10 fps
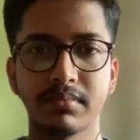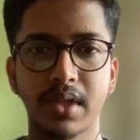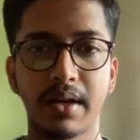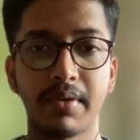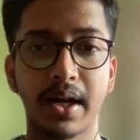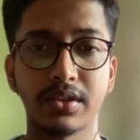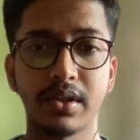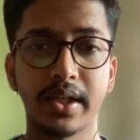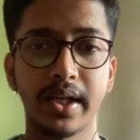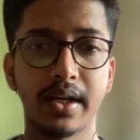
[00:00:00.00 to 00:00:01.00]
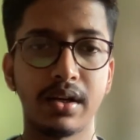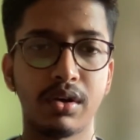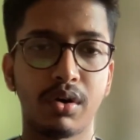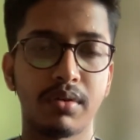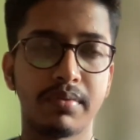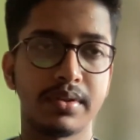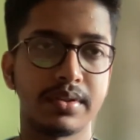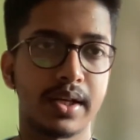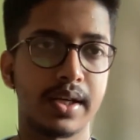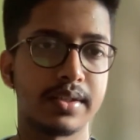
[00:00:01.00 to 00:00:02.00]
I've actually gained a lot of
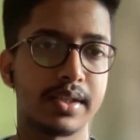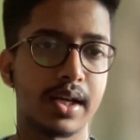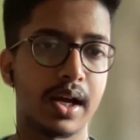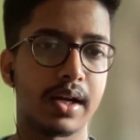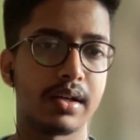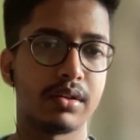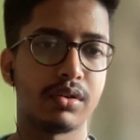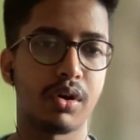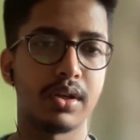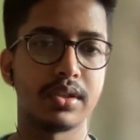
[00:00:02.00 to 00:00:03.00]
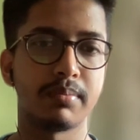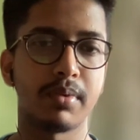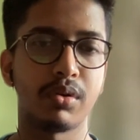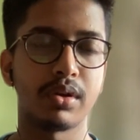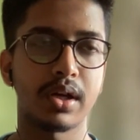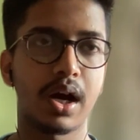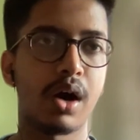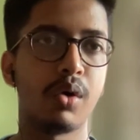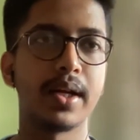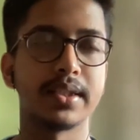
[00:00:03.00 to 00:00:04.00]
insights and knowledge about
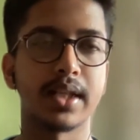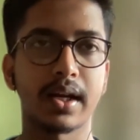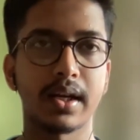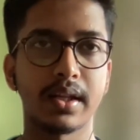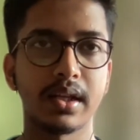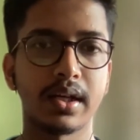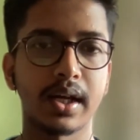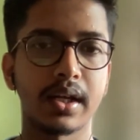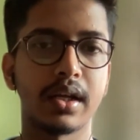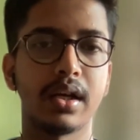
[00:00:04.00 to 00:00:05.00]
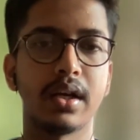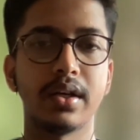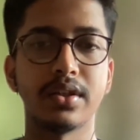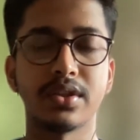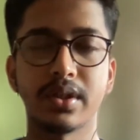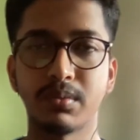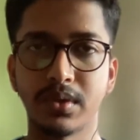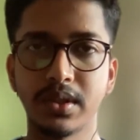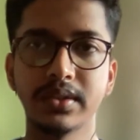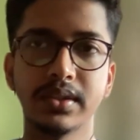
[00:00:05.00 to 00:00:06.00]
how exactly the technical industry
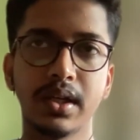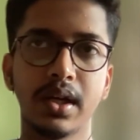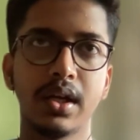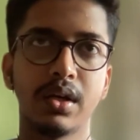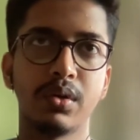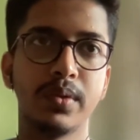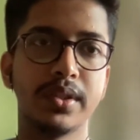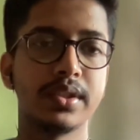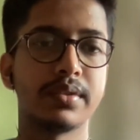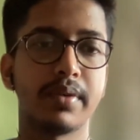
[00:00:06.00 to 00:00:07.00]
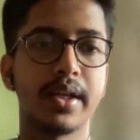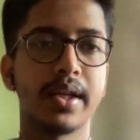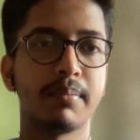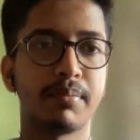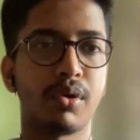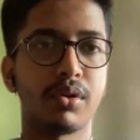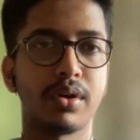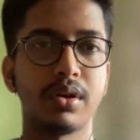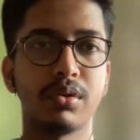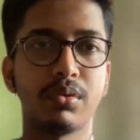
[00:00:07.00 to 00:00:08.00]
works, which is very
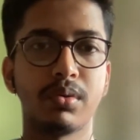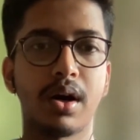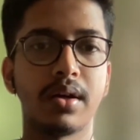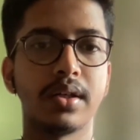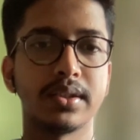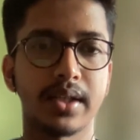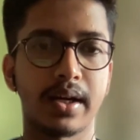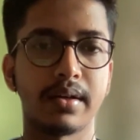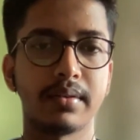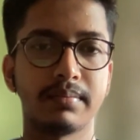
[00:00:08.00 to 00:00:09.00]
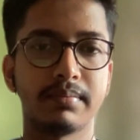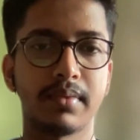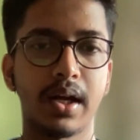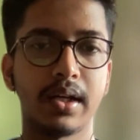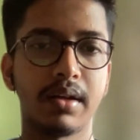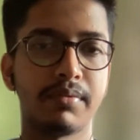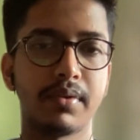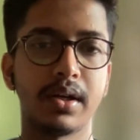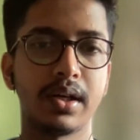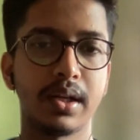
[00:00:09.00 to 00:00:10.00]
important to understand. And
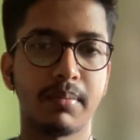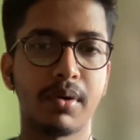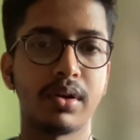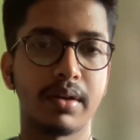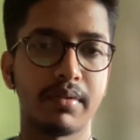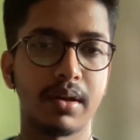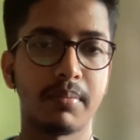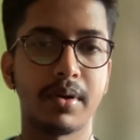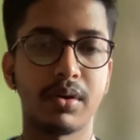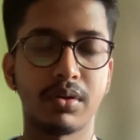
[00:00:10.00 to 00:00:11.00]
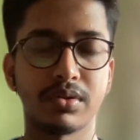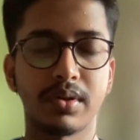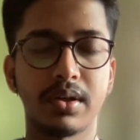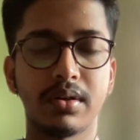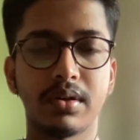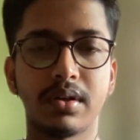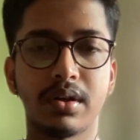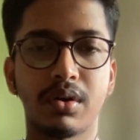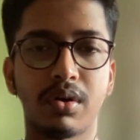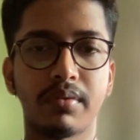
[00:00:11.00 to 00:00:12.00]
definitely about development also, I learned a
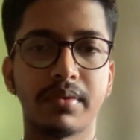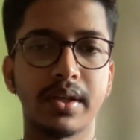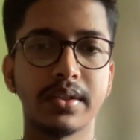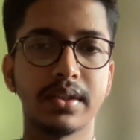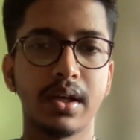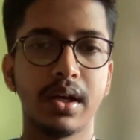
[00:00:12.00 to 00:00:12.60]
lot of things.